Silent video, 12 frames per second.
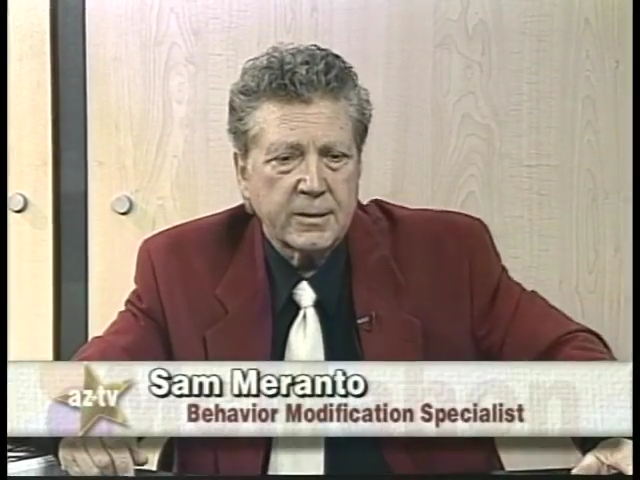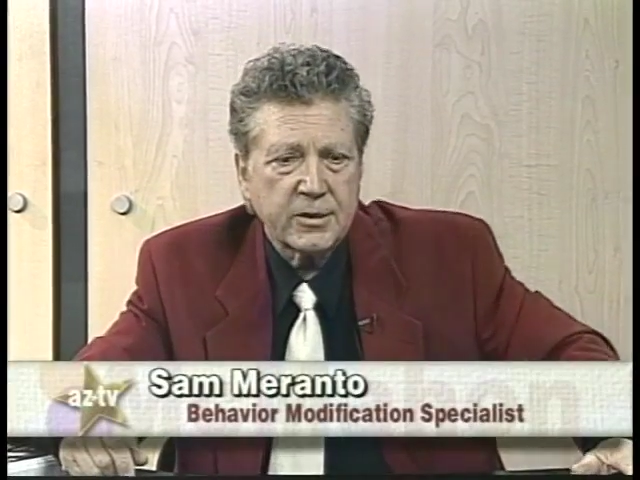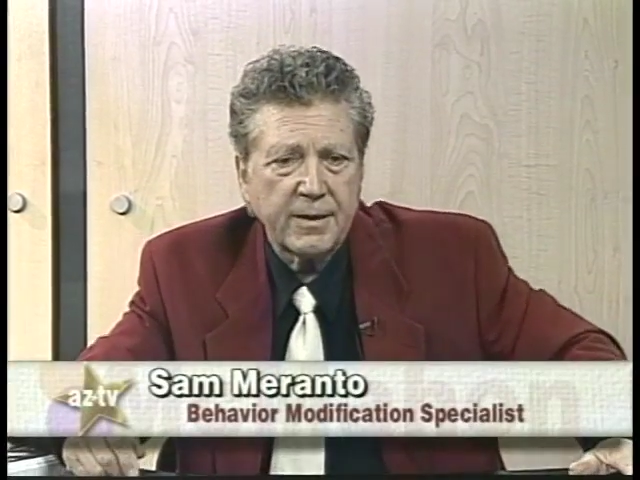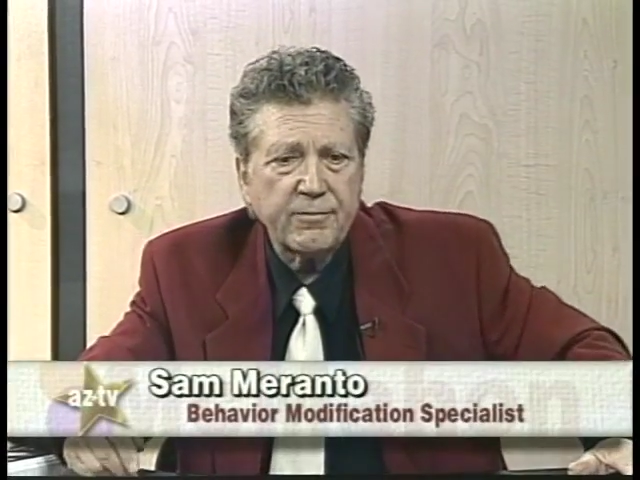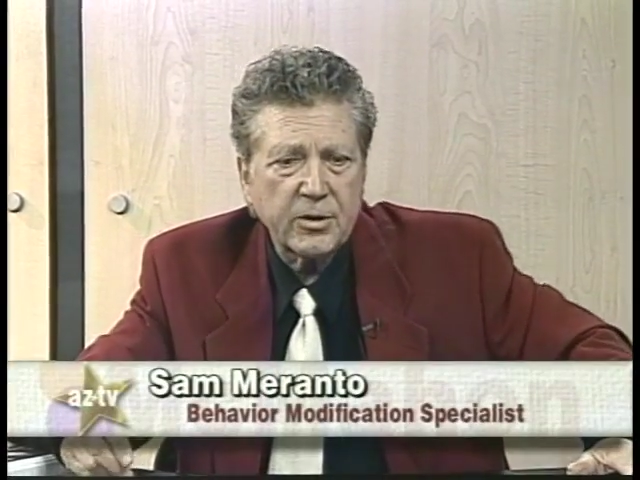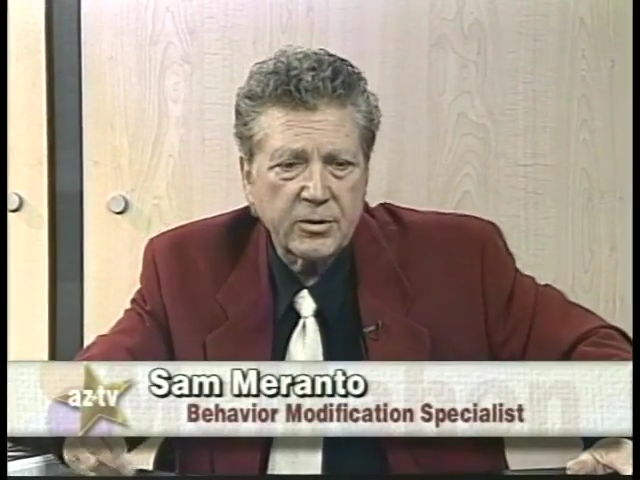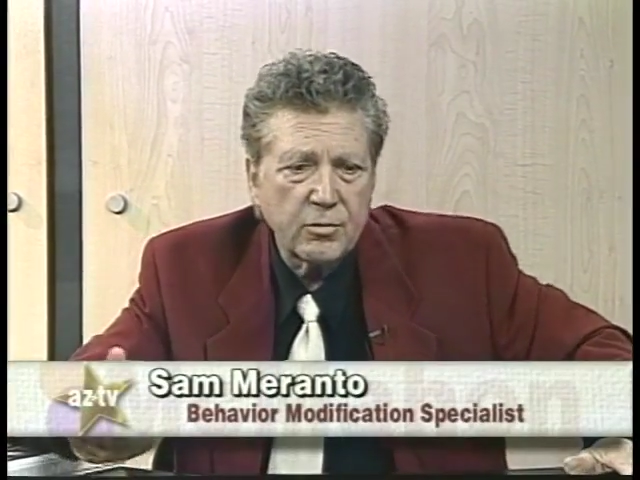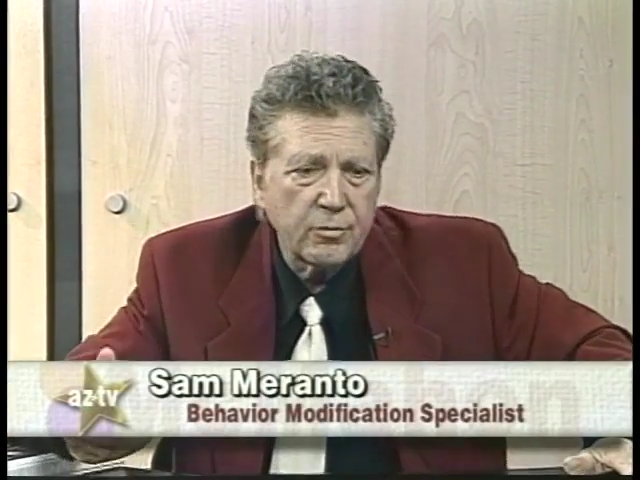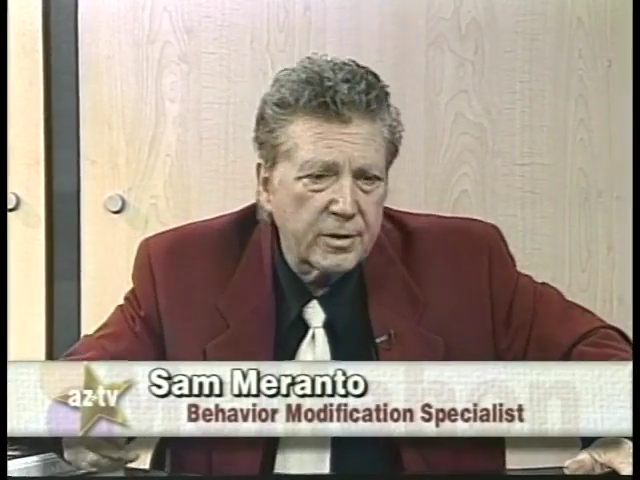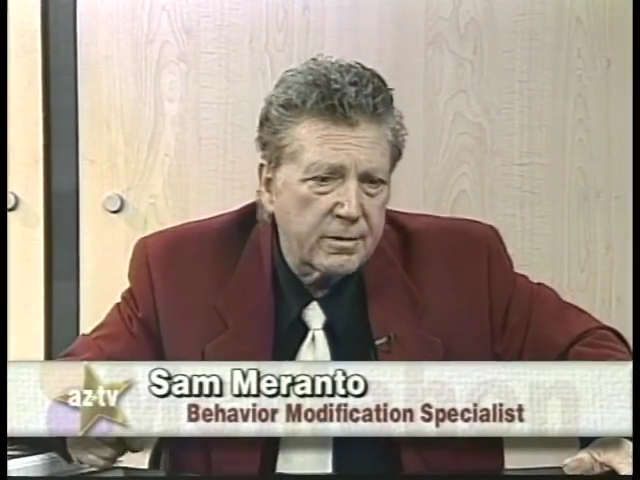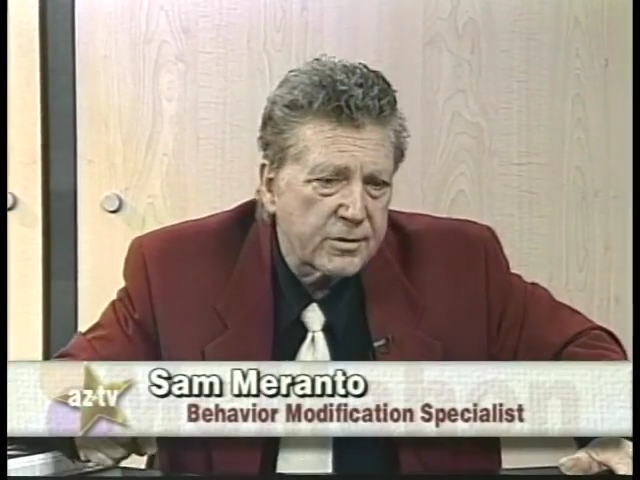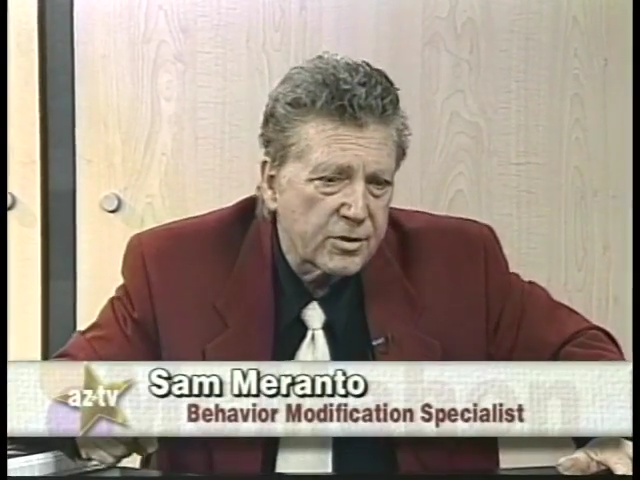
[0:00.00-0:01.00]

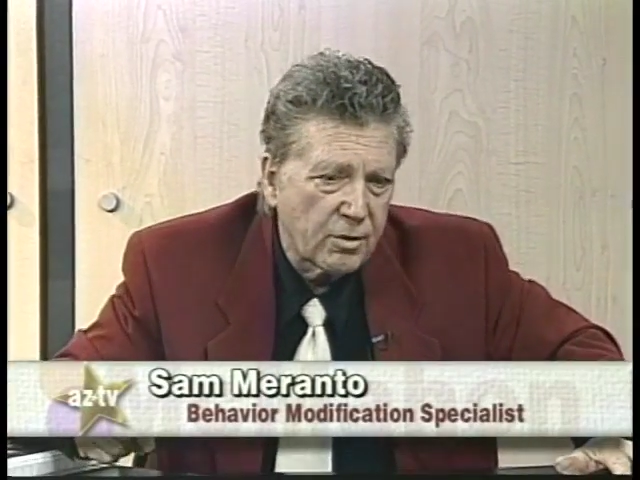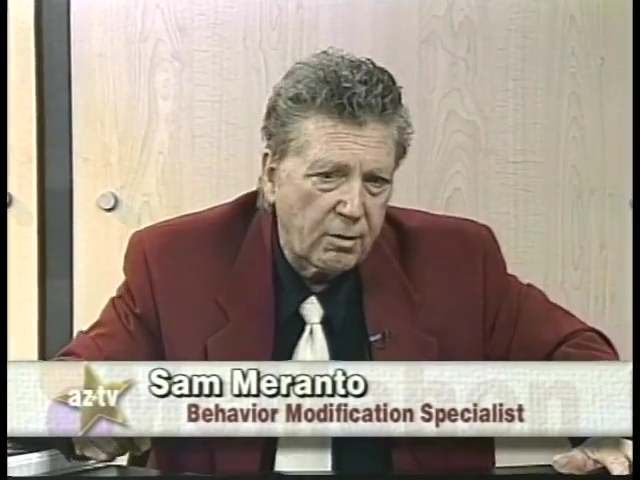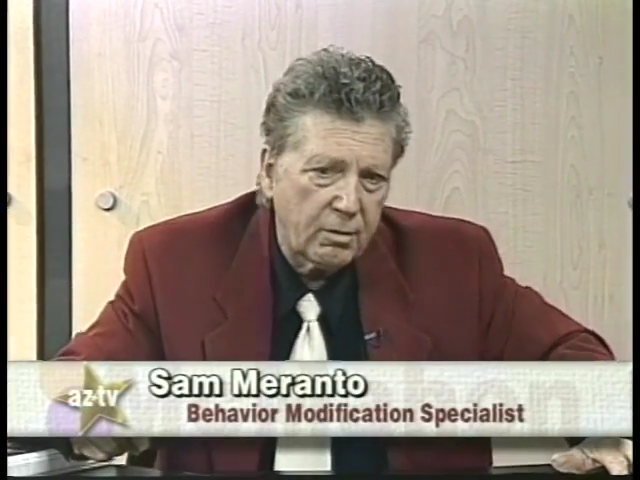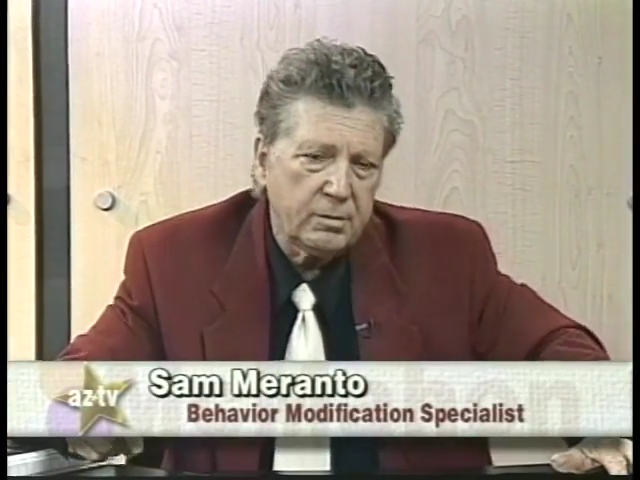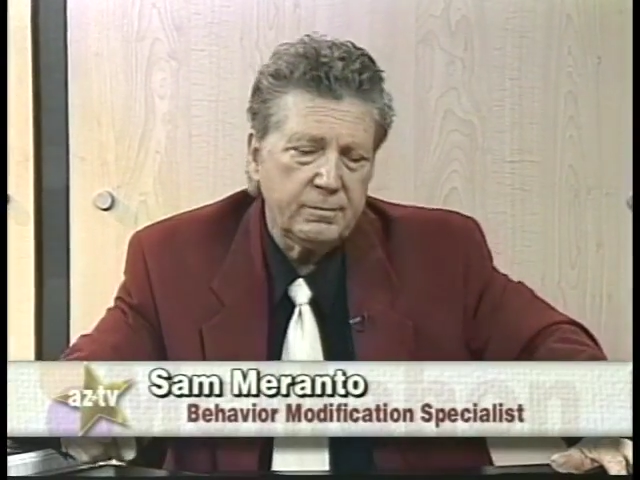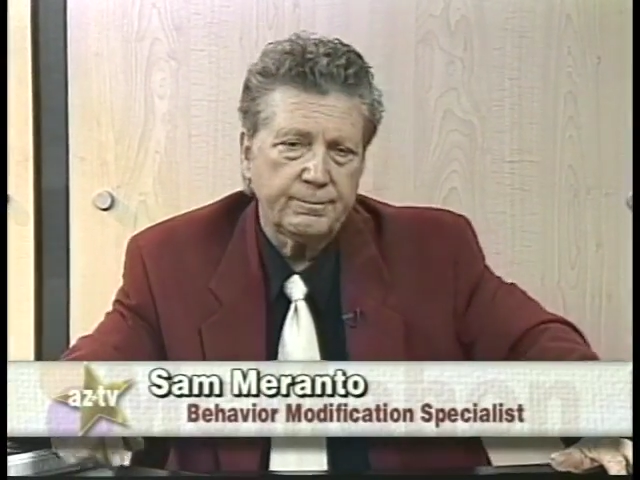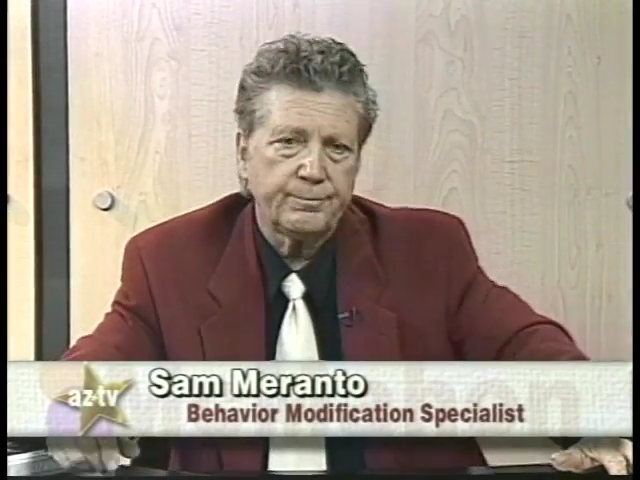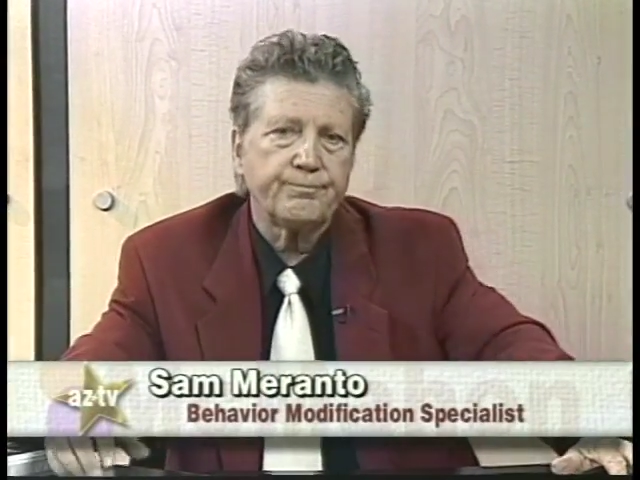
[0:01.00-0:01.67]
72 years old.